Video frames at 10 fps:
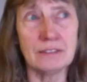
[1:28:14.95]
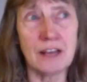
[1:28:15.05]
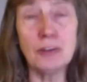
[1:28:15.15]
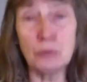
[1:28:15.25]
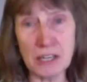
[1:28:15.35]

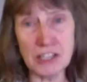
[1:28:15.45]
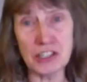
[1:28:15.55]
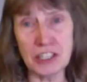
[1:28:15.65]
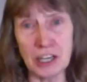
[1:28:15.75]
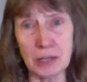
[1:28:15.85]
And the wheat
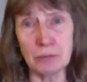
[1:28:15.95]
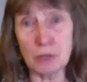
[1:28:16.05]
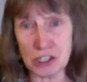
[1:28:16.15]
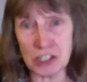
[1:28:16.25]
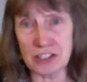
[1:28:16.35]
genome,
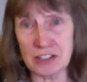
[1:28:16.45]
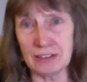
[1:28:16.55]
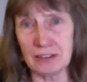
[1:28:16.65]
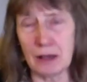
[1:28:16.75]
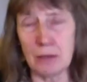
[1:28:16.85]
which is,
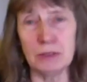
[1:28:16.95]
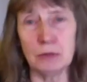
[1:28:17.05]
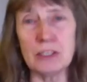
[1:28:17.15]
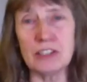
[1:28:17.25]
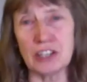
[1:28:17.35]
I mean, the
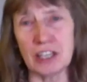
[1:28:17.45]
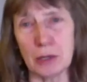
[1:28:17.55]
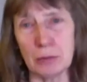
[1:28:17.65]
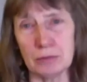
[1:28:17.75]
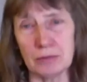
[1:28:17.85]
wheat
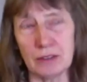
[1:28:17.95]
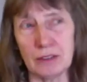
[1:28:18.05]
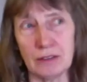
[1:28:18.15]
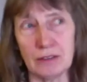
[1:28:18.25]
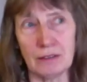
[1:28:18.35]
genome.
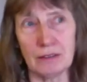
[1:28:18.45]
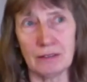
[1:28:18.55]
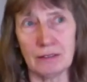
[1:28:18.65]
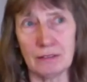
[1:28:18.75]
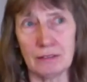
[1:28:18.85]

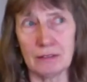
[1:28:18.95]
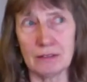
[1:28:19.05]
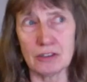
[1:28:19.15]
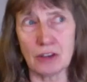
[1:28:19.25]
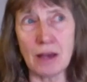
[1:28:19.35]

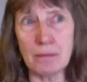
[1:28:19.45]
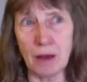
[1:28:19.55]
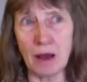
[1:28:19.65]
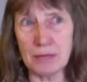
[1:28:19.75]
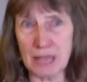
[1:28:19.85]
So I,
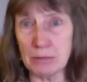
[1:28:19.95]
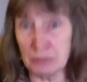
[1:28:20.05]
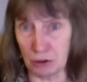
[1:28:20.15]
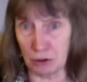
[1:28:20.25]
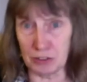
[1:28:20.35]
I became
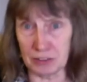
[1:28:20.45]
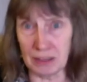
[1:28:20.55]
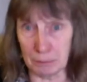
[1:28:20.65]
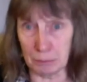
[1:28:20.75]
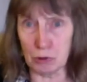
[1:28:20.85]
involved in
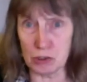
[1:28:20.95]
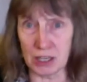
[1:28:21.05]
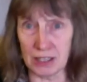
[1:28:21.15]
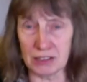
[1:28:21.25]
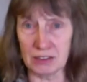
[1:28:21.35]
that
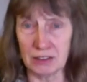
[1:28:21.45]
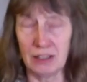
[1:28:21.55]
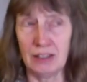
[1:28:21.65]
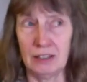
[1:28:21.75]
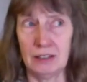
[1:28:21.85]
project
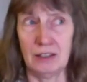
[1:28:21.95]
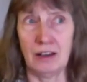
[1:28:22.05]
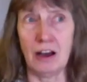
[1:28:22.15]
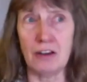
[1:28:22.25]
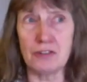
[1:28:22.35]

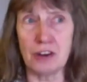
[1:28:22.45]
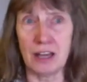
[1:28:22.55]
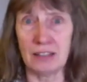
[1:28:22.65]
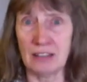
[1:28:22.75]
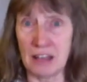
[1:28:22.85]
after
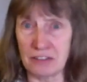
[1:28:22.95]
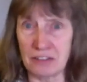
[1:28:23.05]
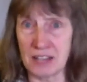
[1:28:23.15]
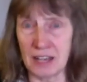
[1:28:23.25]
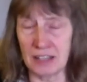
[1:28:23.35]
I left the
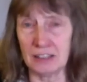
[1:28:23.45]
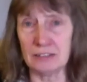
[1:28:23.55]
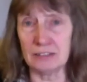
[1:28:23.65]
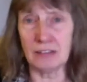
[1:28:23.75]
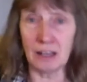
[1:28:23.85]

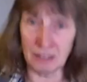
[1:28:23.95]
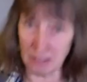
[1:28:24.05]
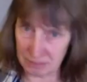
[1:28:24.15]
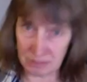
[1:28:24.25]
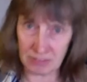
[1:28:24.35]
Sanger and
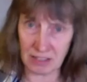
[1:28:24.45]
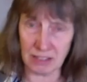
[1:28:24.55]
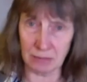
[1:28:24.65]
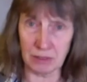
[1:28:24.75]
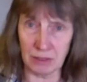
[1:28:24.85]
I set
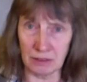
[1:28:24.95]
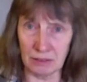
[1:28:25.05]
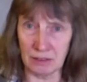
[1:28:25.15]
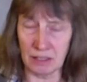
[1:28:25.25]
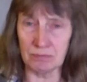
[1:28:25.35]
up
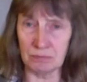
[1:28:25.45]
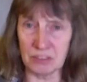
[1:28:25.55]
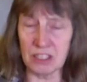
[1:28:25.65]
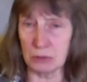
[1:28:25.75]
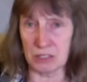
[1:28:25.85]
the a
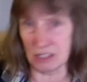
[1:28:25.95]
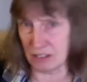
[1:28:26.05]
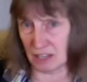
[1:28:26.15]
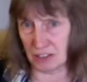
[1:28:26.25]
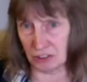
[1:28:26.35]
sequencing
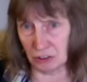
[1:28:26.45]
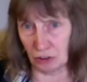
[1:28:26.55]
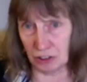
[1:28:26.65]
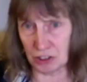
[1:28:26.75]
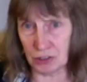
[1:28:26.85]
centre in
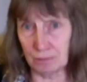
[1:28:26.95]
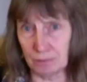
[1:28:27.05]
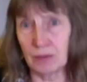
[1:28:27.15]
Norwich.